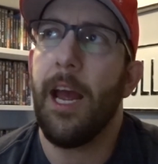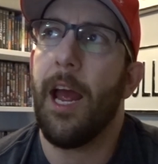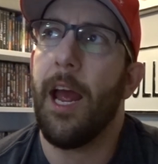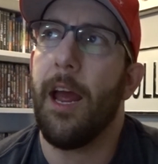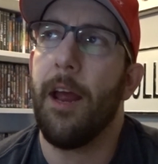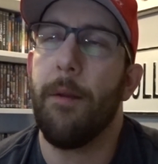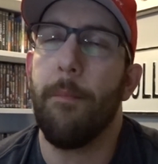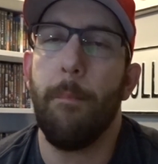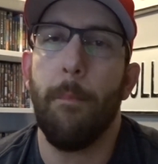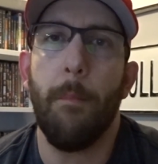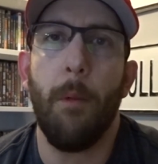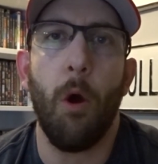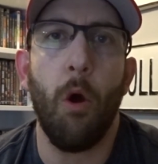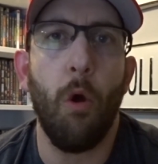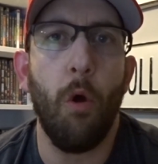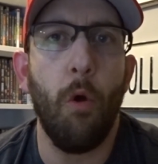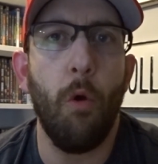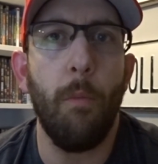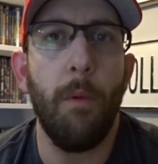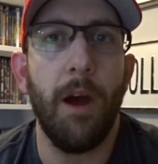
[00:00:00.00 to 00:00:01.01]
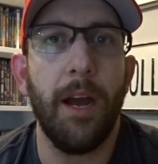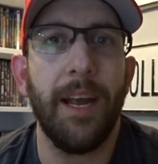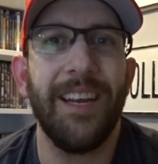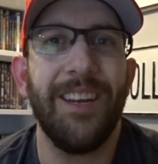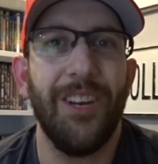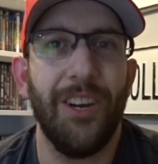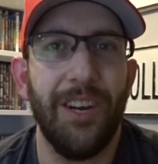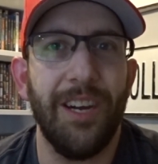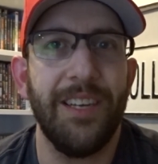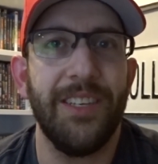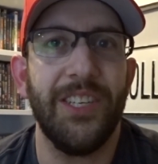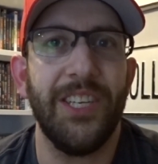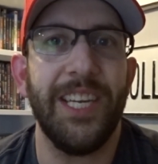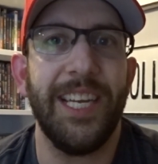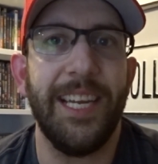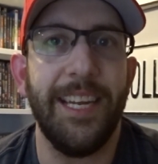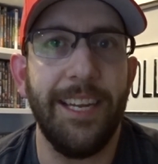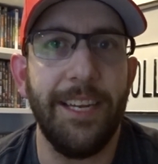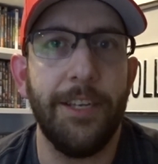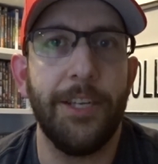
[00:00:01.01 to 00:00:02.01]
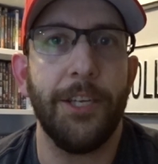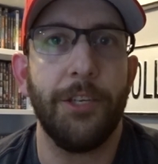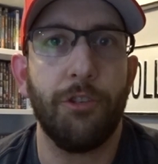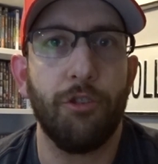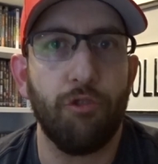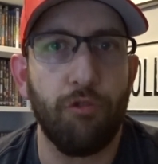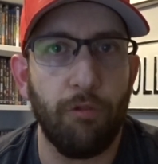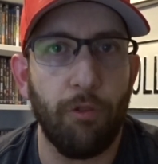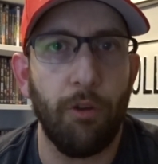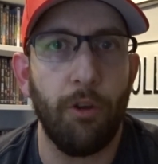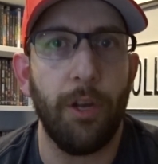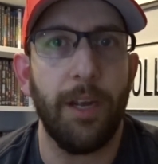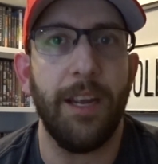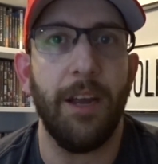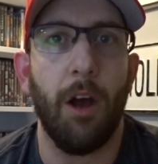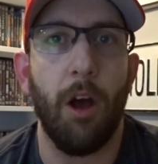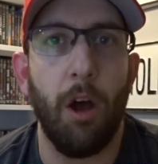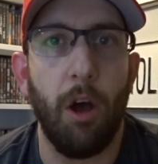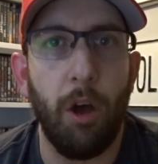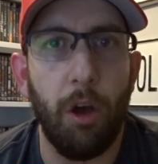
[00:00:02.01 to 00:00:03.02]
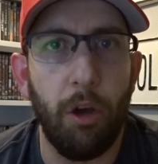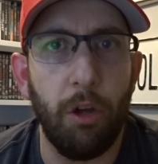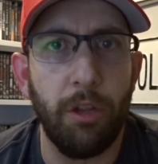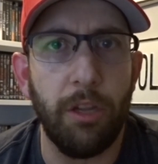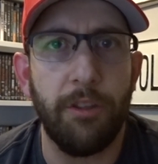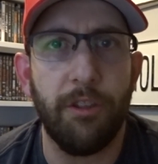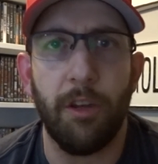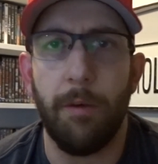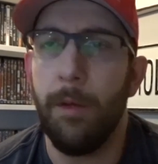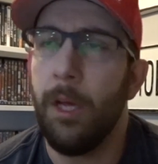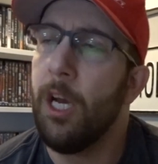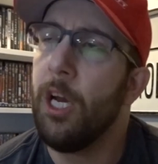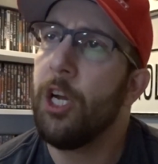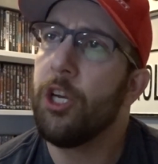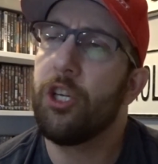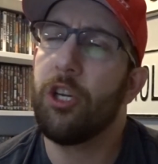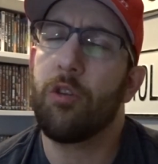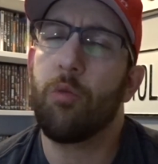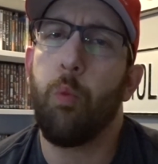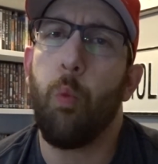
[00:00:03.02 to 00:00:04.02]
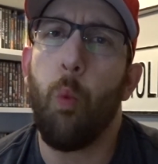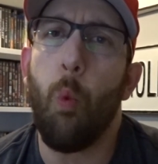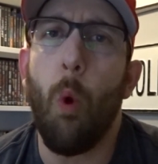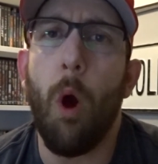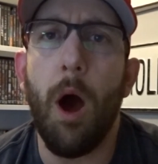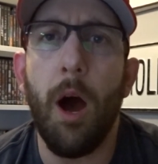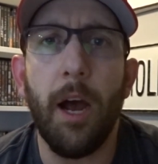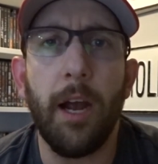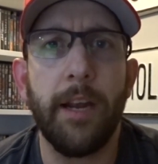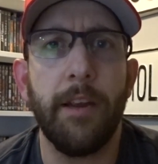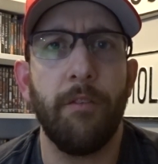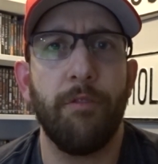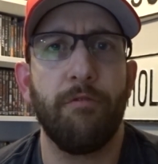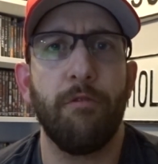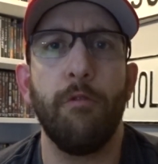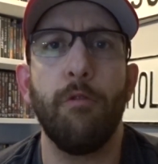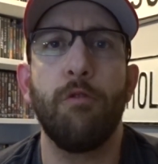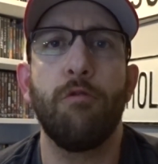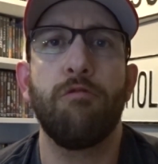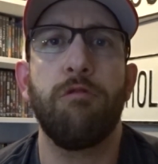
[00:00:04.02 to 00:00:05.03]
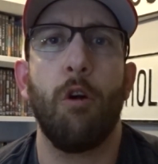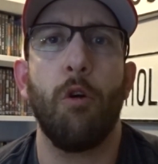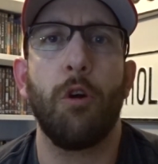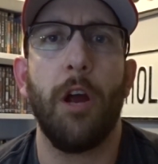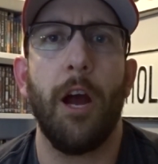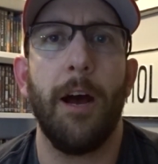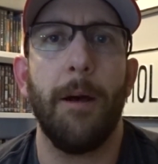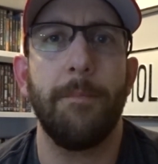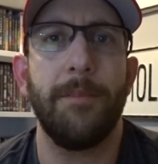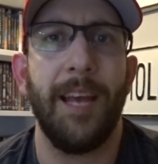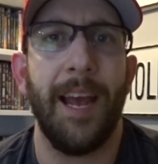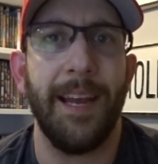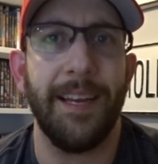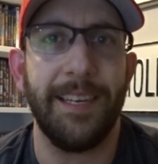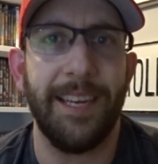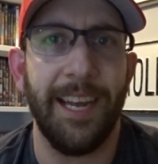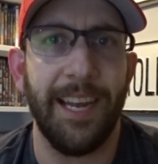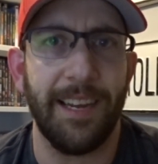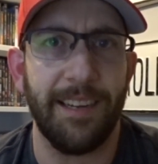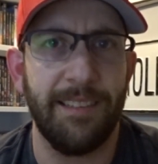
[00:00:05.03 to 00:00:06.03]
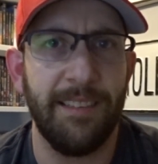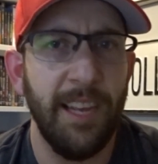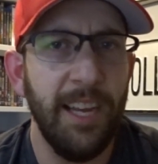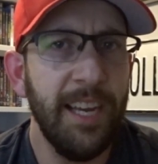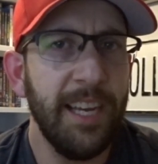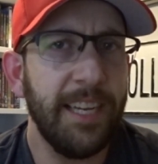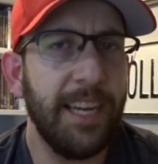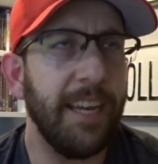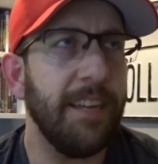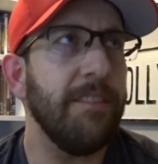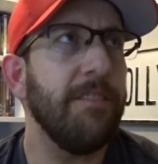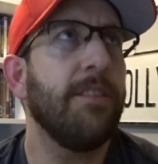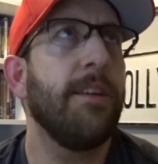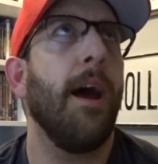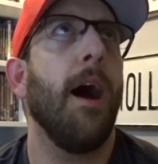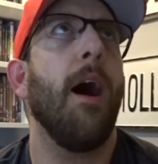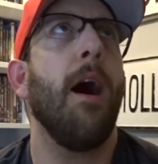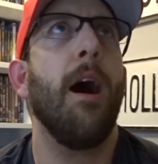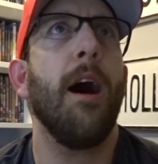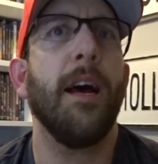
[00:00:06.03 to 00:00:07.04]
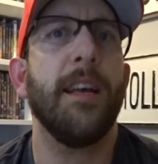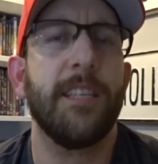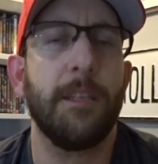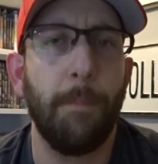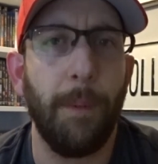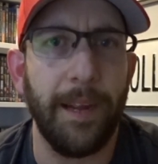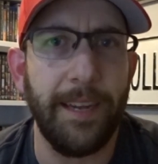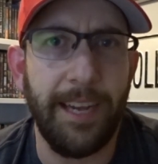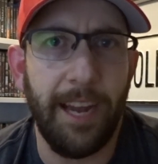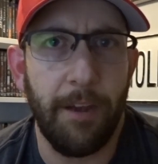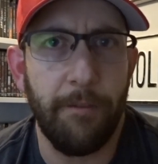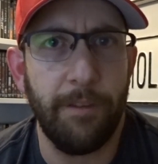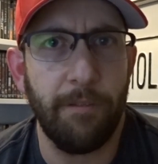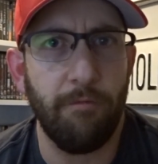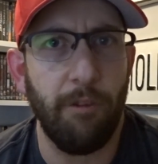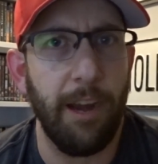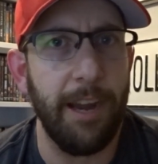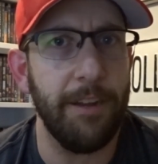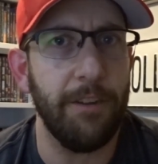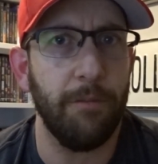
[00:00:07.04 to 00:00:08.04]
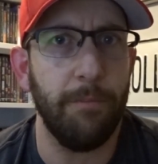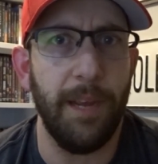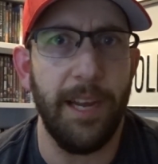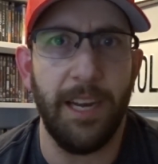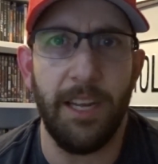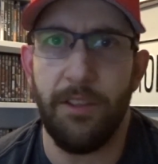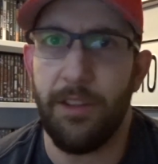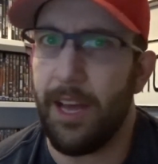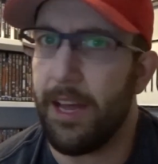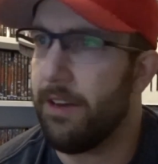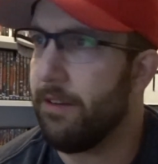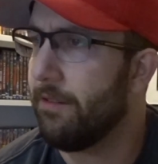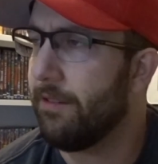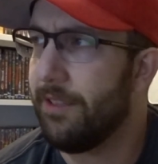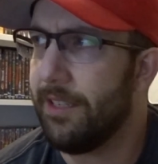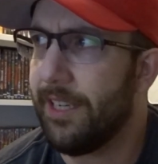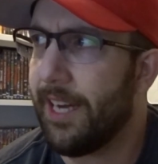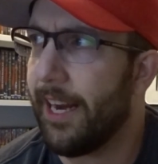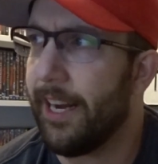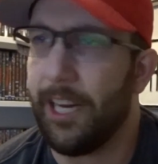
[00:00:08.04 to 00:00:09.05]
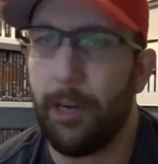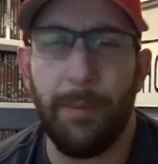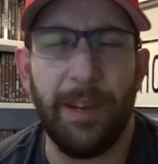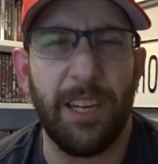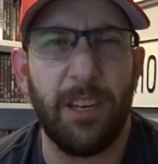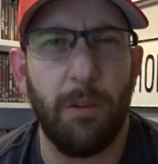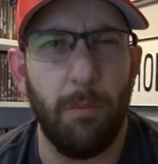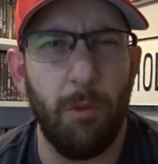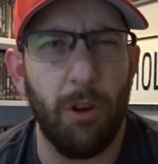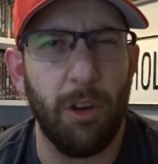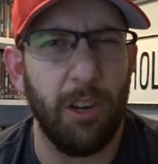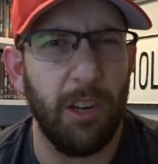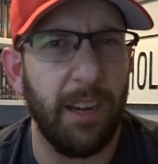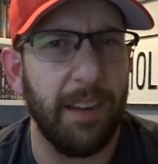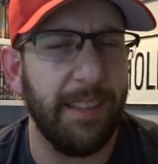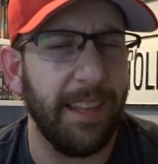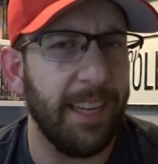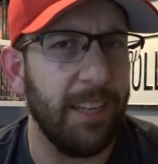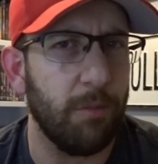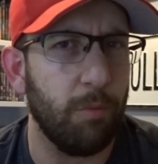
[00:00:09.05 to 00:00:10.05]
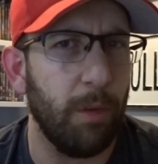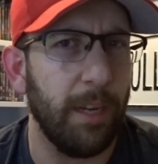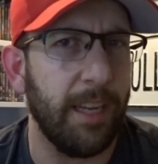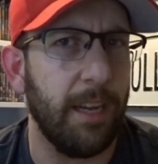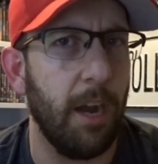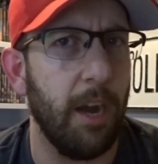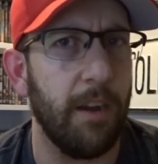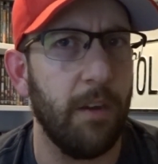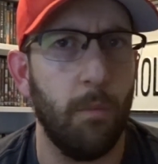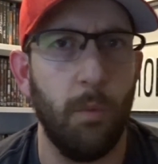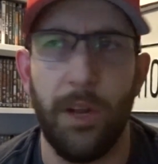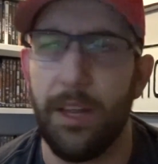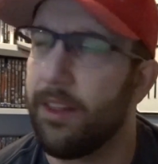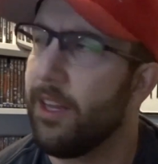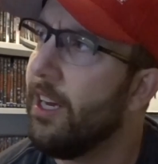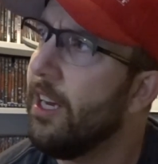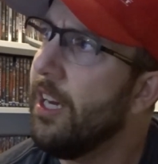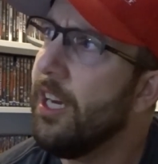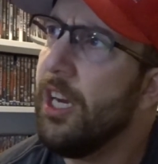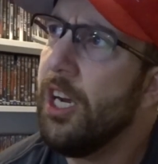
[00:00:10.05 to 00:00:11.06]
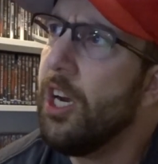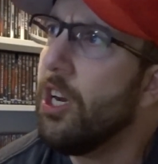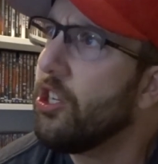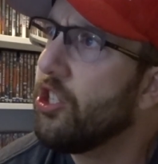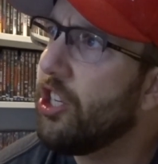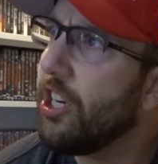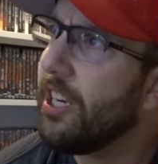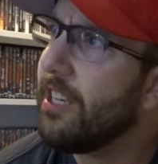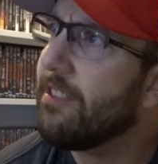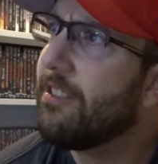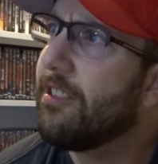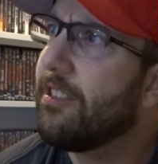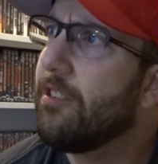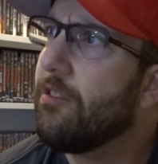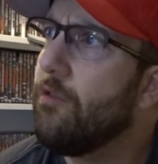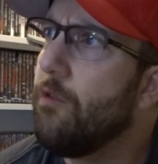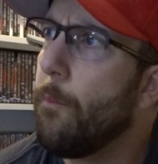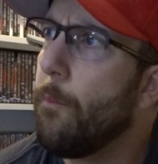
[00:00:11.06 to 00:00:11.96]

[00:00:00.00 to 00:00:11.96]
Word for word: and oh my God, did he destroy all of them. Just walking through Crow Cop's head kicks, getting tossed by Kevin Randleman, and then getting him into Kimura, I think is what he caught him with. Just